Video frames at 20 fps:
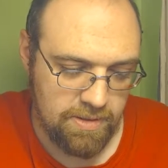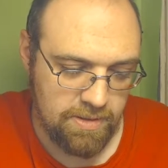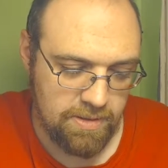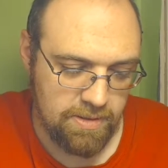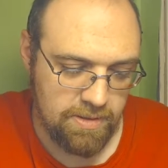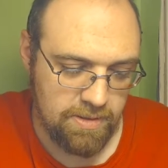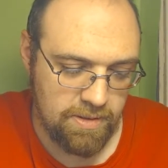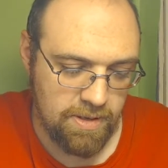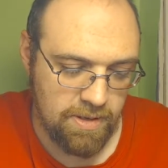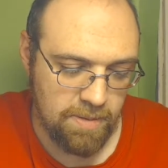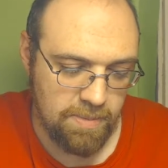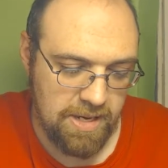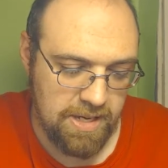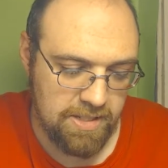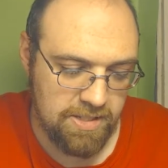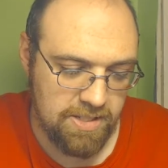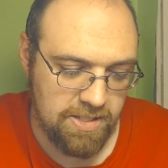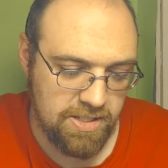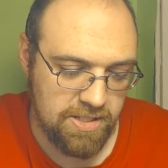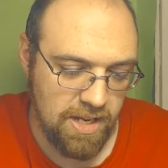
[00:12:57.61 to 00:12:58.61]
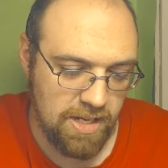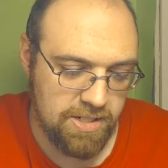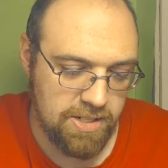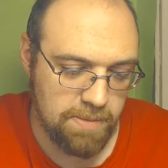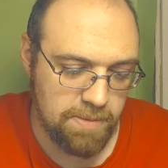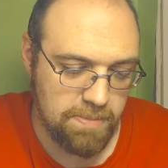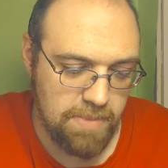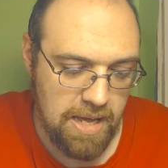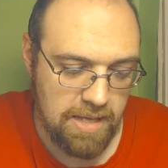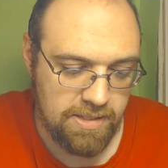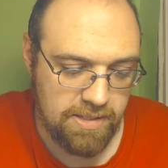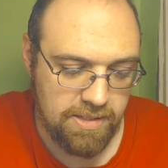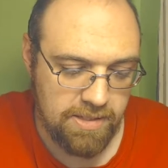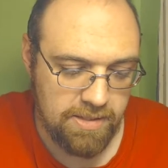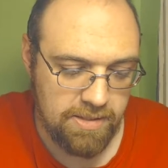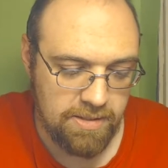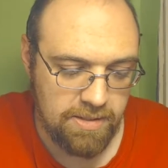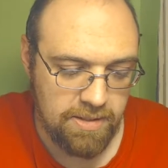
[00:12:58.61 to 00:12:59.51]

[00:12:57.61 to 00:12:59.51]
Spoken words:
I'm making such a mess.